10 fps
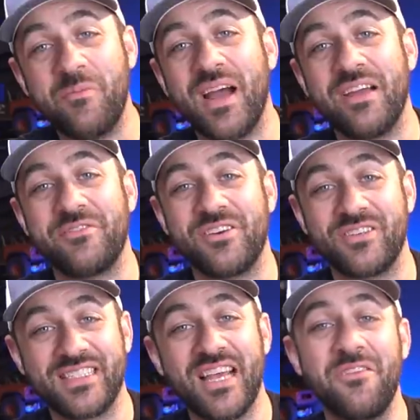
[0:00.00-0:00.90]
to buy it for
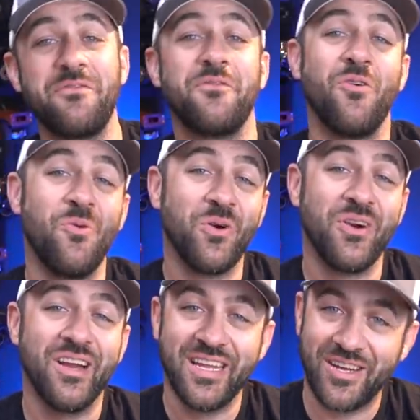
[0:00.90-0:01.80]
yourself
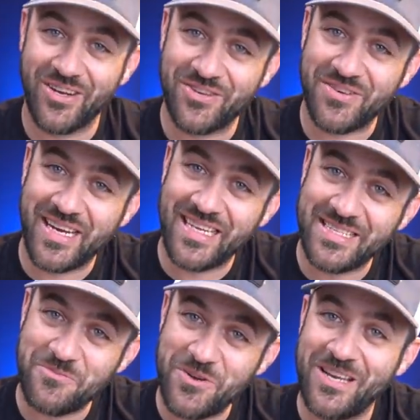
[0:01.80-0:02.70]
or you're gonna try and get
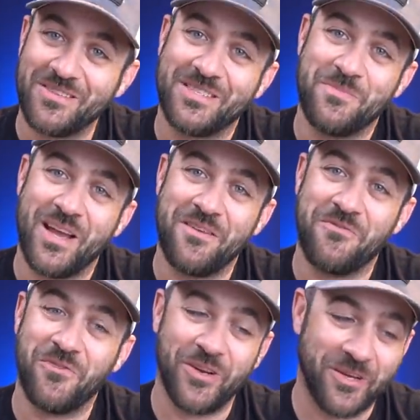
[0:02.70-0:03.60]
someone else to buy it
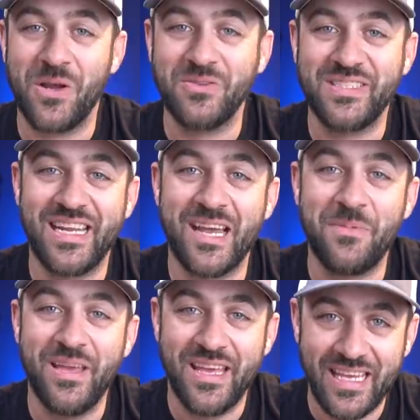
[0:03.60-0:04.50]
for you, post it
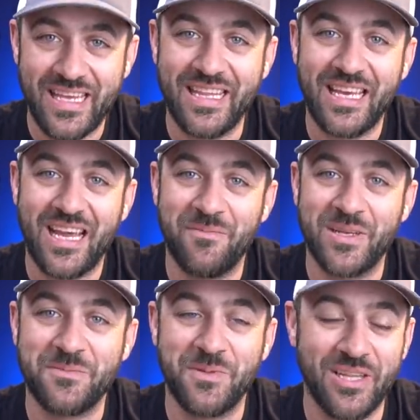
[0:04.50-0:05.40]
up in the
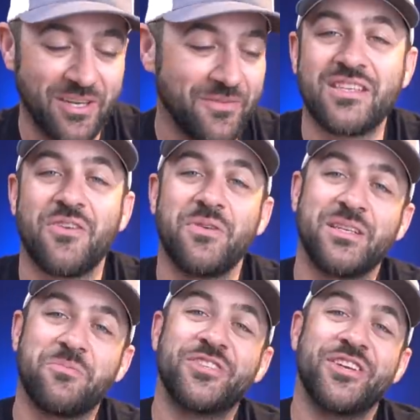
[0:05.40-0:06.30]
comments below. As
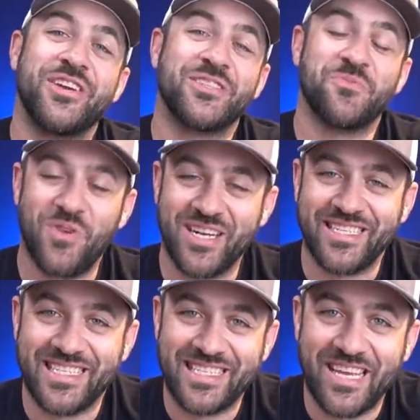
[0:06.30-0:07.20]
always, I appreciate you guys
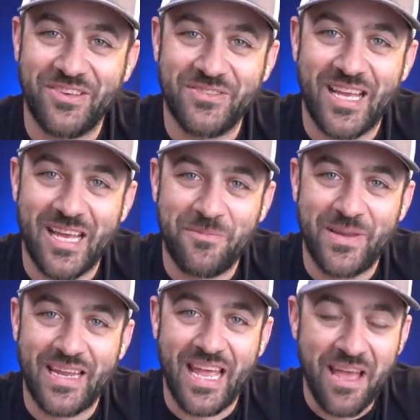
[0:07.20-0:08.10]
watching the Scale News
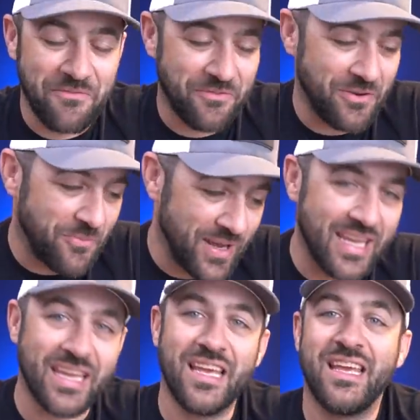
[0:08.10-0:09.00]
Update every
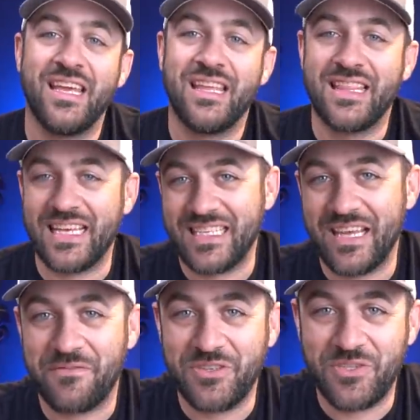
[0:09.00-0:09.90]
week. Thanks
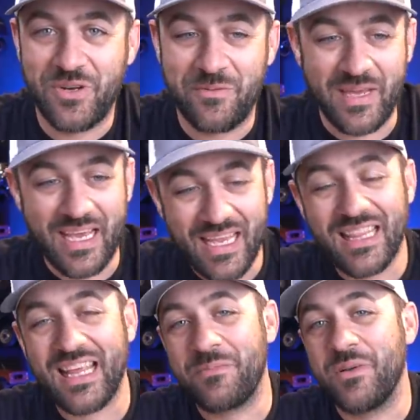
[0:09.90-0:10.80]
again for joining me. Hit
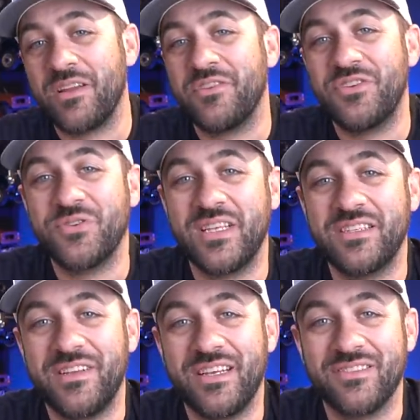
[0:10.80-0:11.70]
the like button if you enjoy
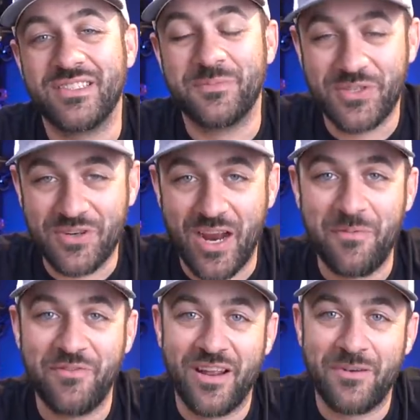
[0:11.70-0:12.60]
these videos.
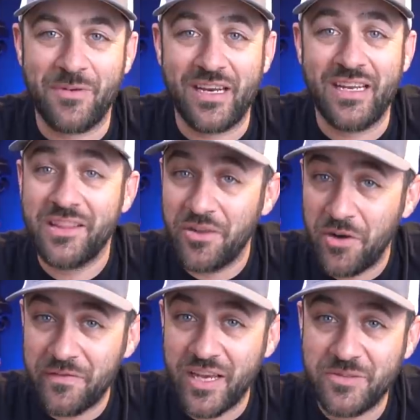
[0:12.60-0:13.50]
Subscribe if you're not already and hit the
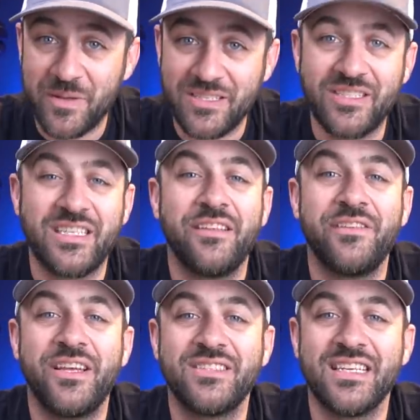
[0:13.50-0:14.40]
notification bell so you see
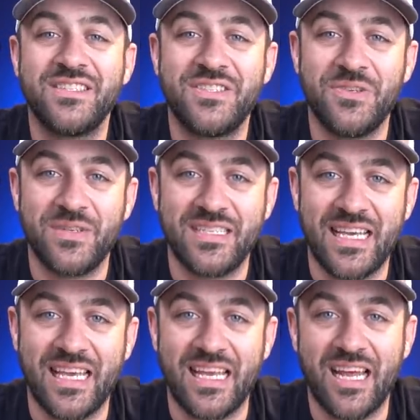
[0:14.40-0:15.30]
the videos as soon as
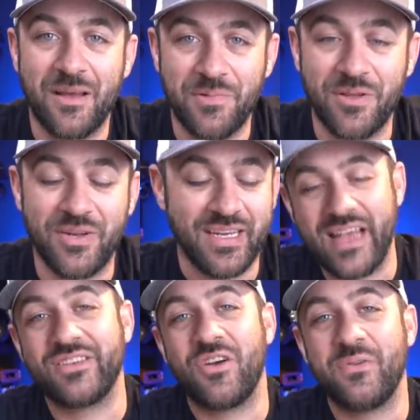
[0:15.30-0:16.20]
they get uploaded.
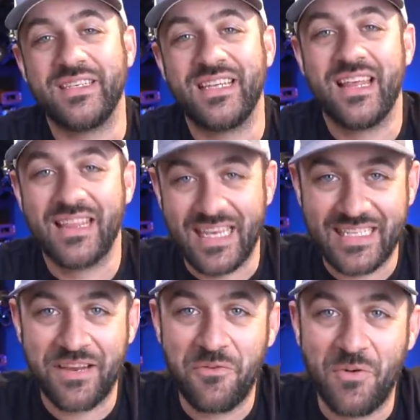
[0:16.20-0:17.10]
As always,
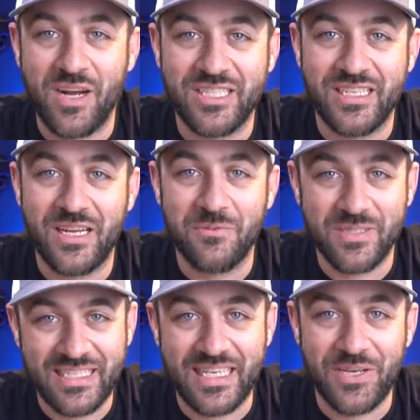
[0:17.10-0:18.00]
thanks again for watching and
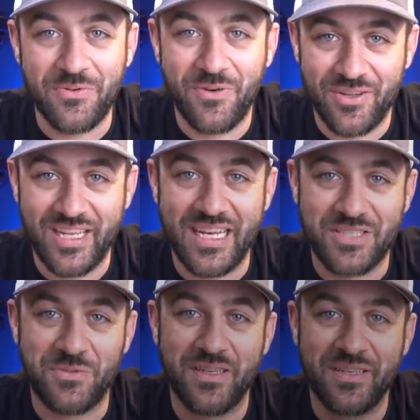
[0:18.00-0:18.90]
we'll see you on the
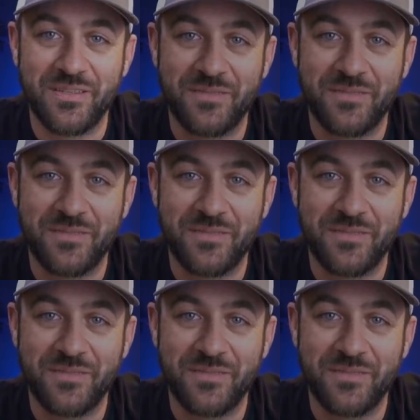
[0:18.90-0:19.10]
next one.